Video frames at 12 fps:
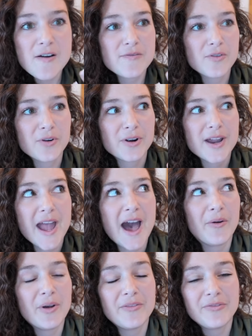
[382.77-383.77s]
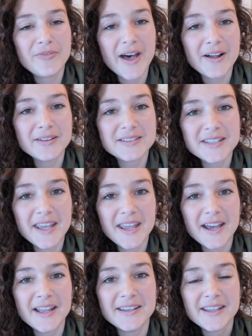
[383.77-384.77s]
for how it felt,
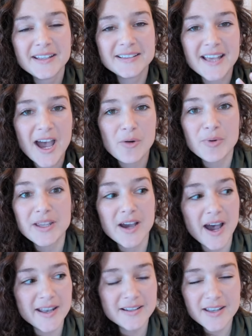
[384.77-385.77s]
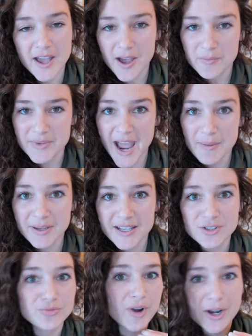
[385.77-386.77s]
and that we got um,
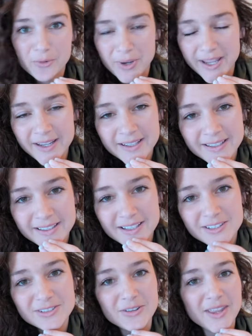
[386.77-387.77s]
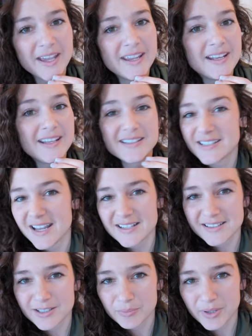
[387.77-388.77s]
napkins right away so that he didn't
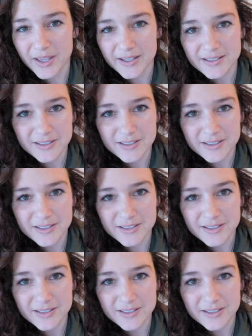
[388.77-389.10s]
taste the blood.